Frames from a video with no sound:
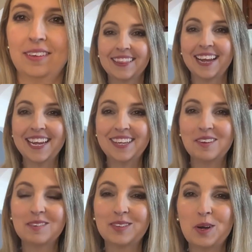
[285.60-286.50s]
Thank
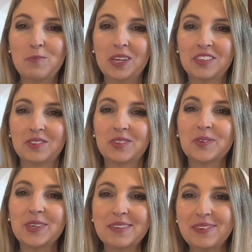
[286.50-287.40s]
you so much for
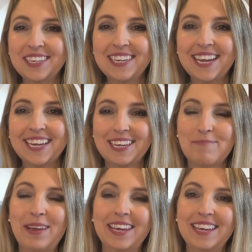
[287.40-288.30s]
joining me today in
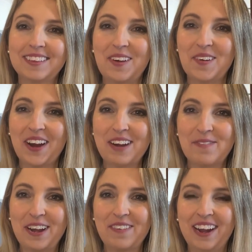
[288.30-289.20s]
making long grain
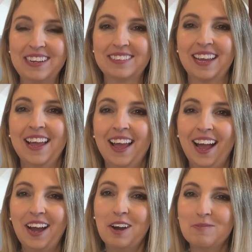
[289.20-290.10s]
white rice.
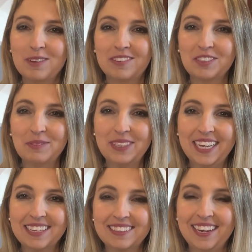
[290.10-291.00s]
I hope you join me
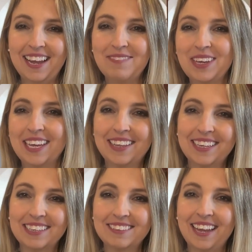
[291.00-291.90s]
next time and
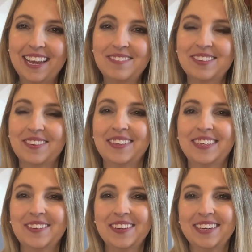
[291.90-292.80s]
click save so that
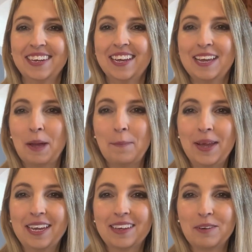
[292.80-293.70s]
you can
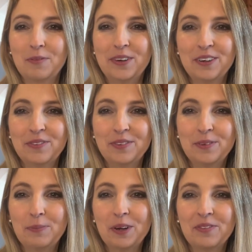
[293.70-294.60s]
make wonderful,
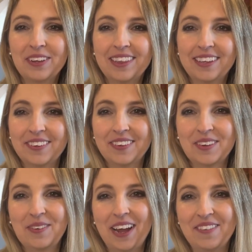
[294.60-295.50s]
perfectly cooked white